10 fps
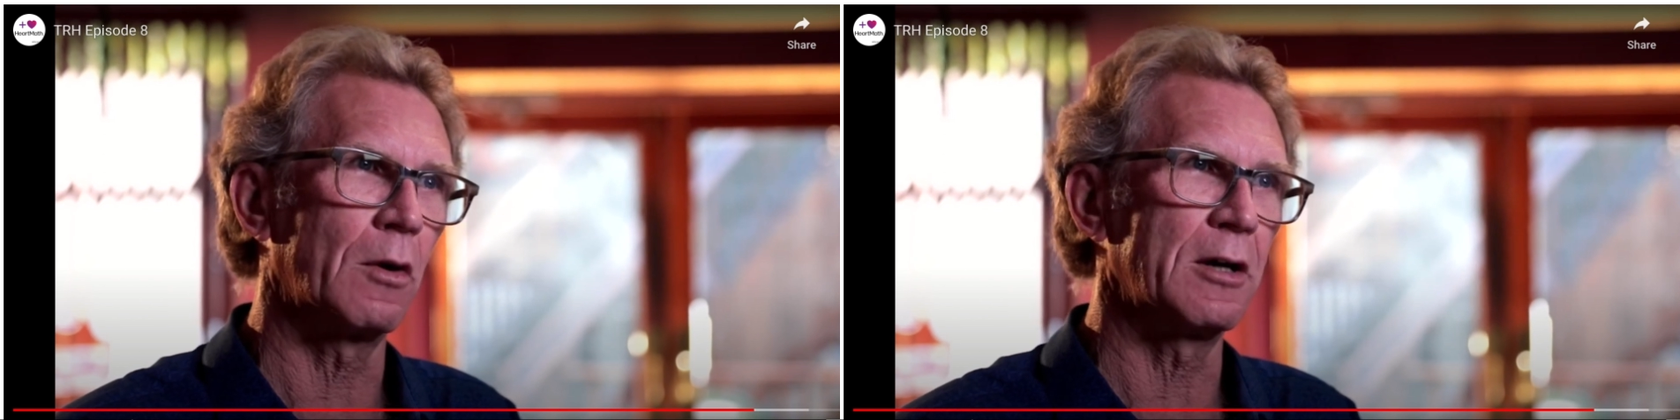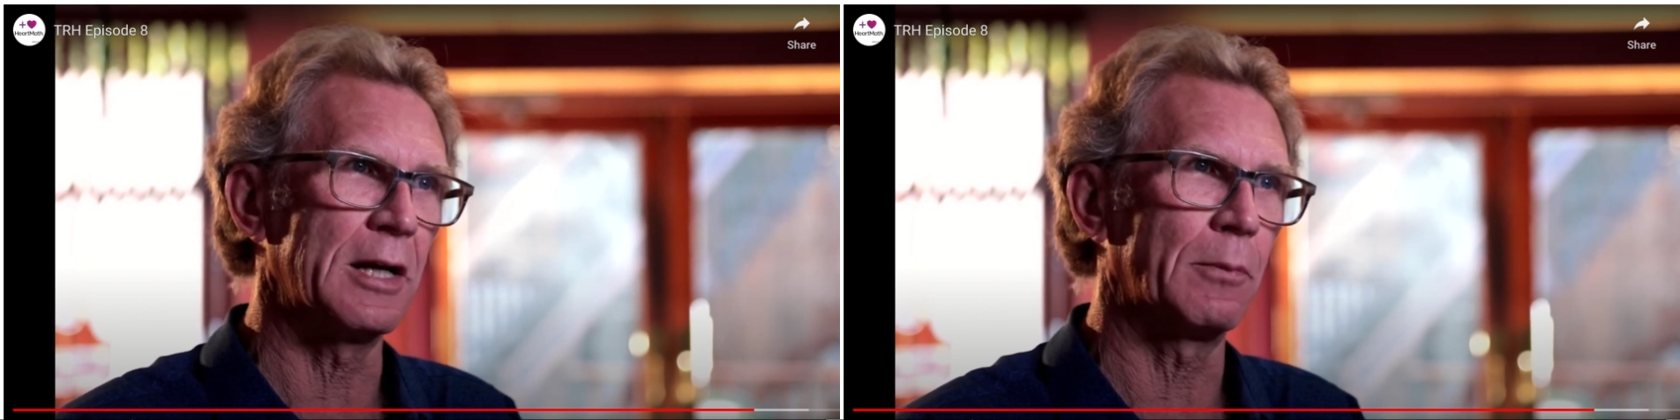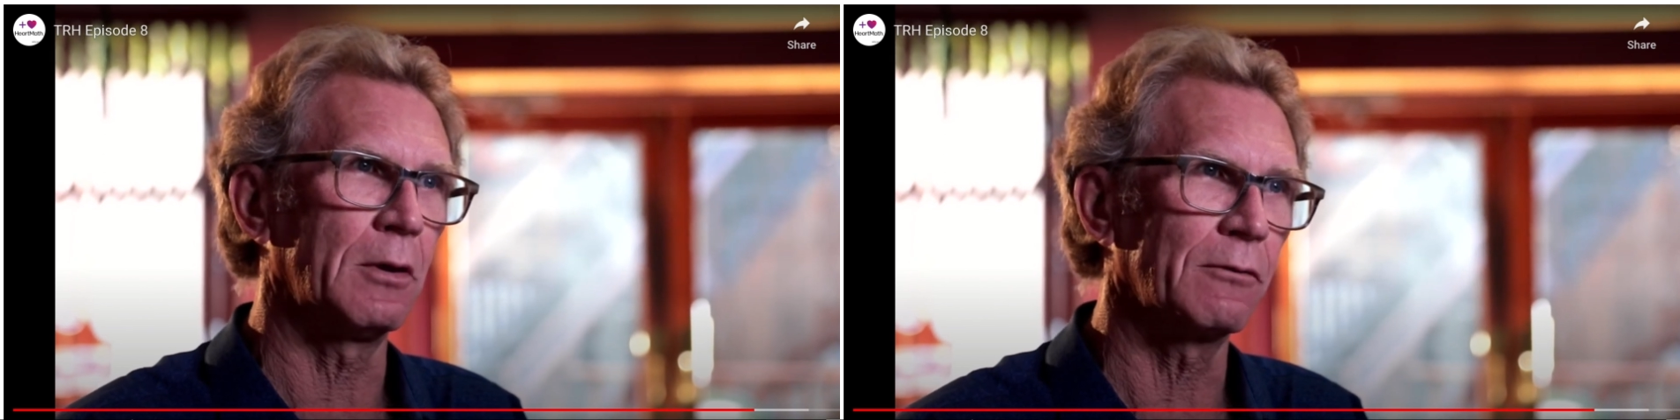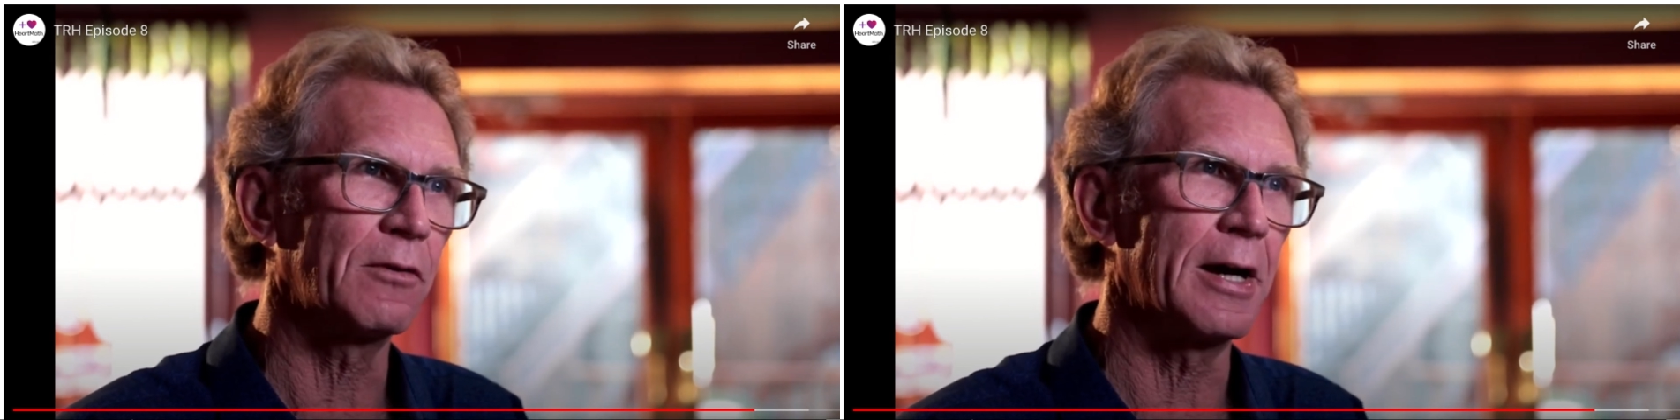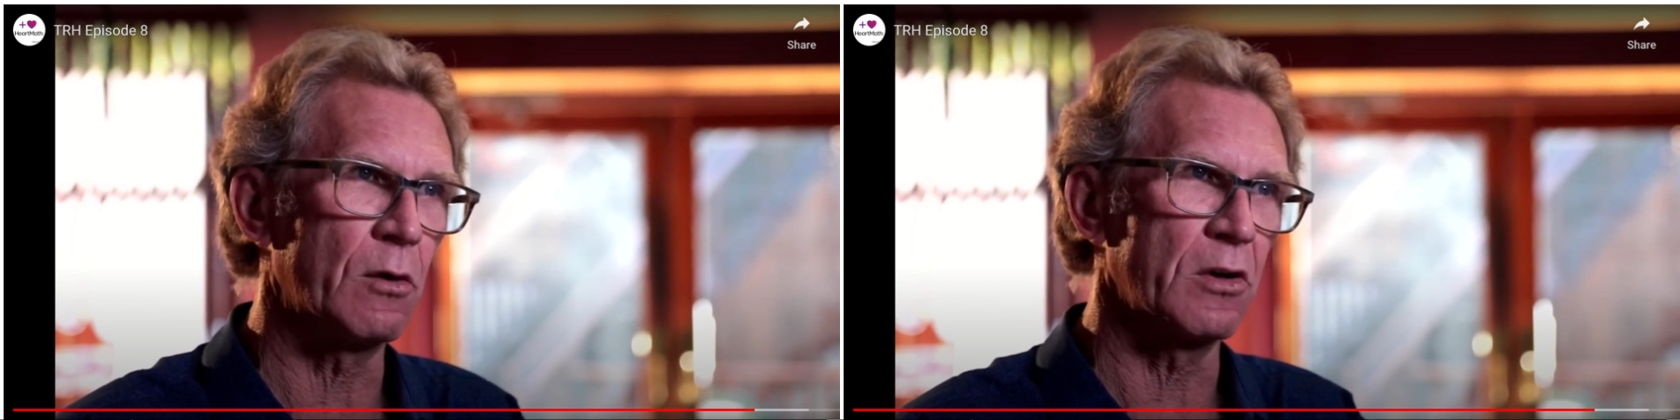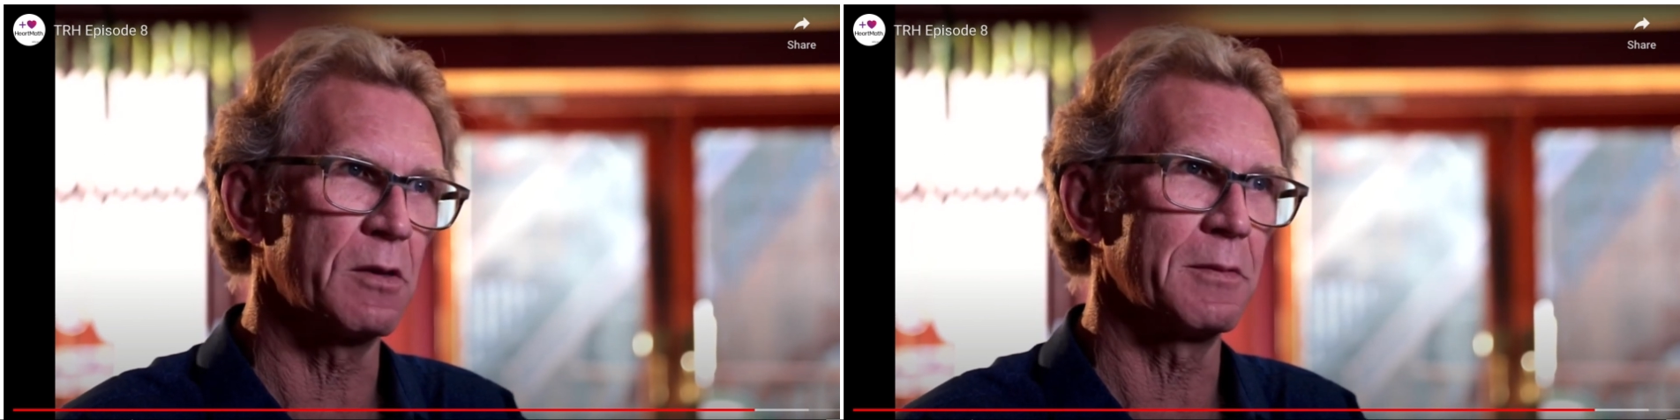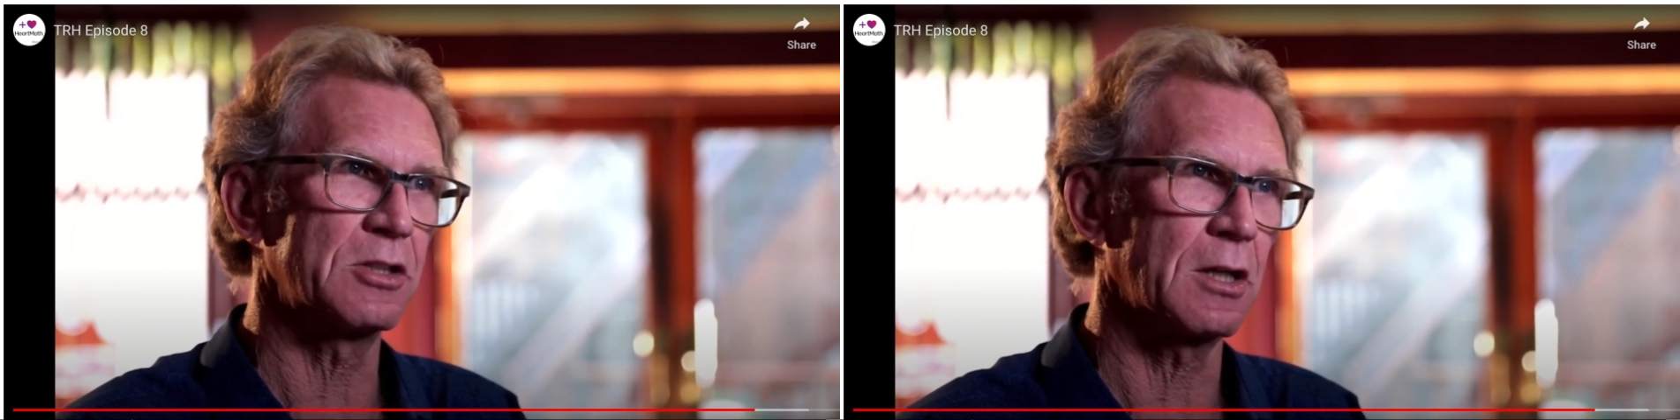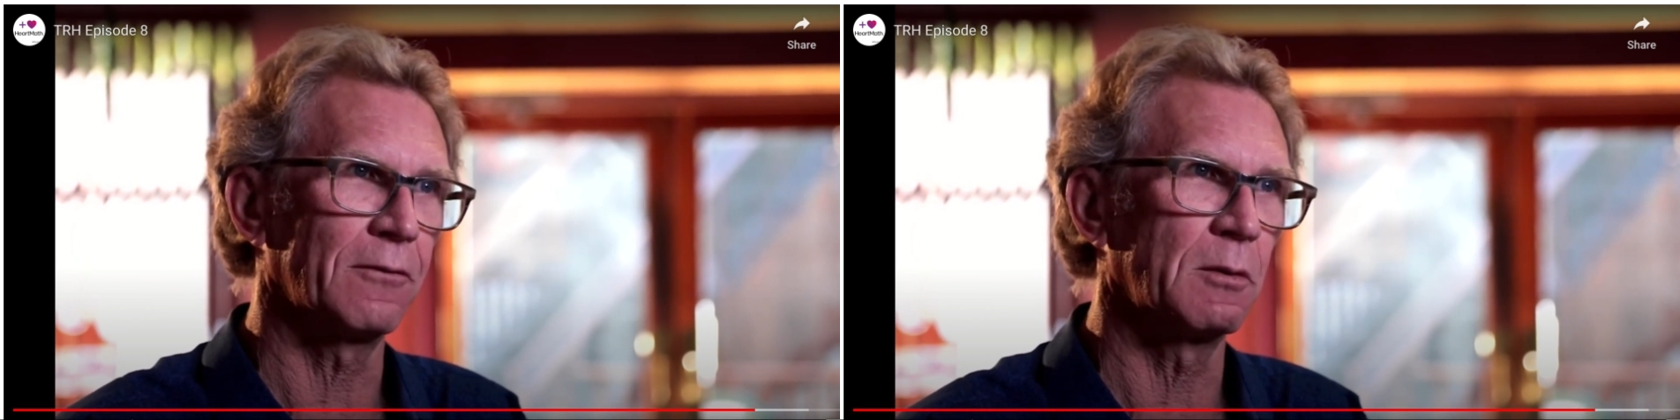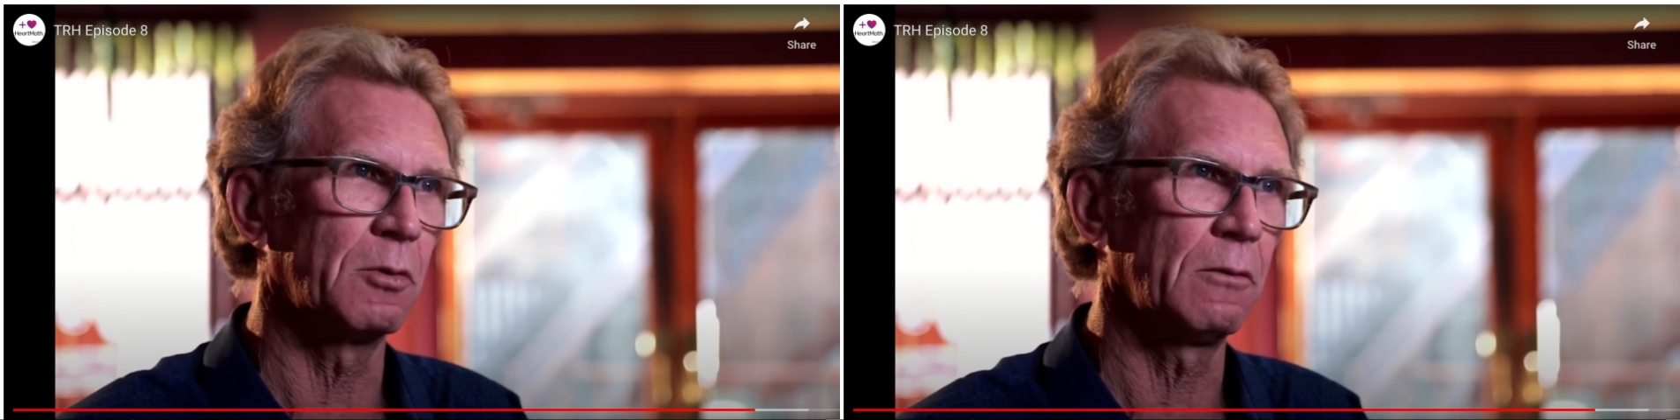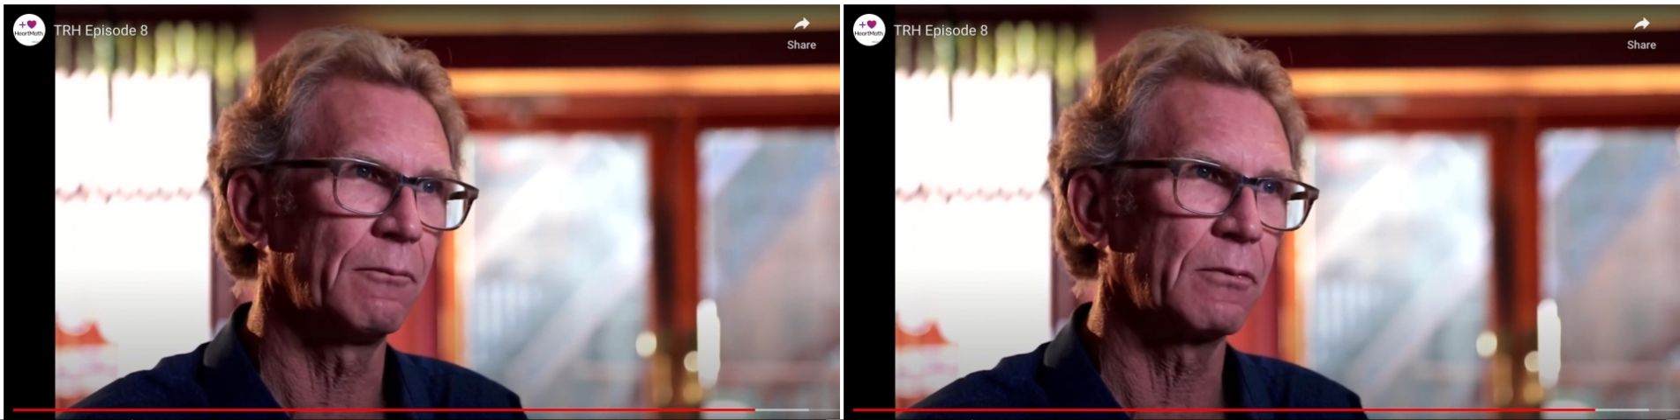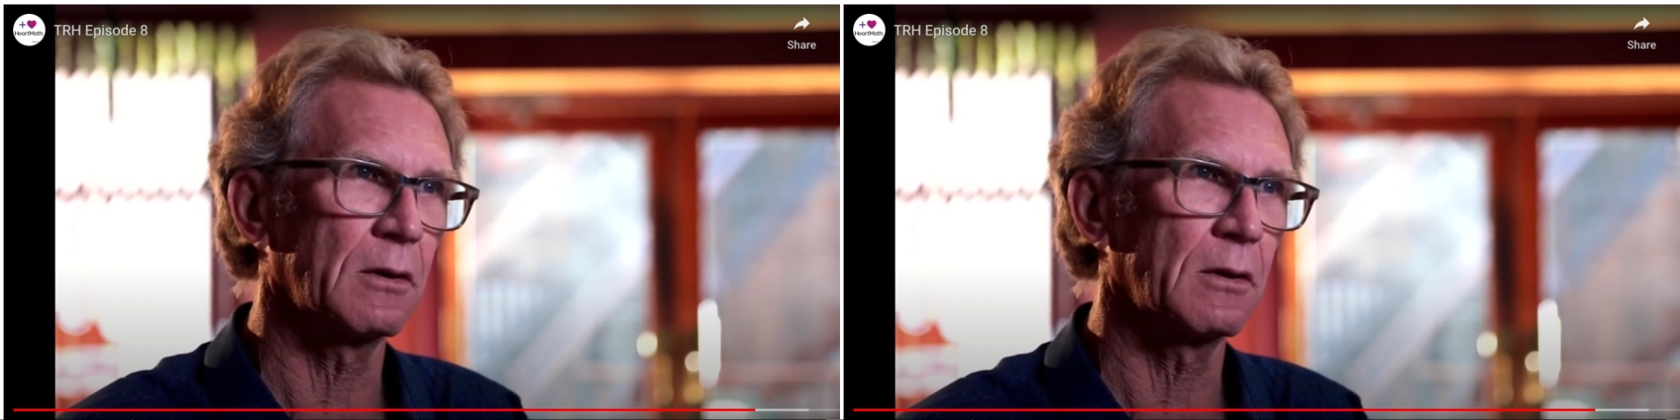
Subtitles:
and deeper and find a rhythm that's comfortable.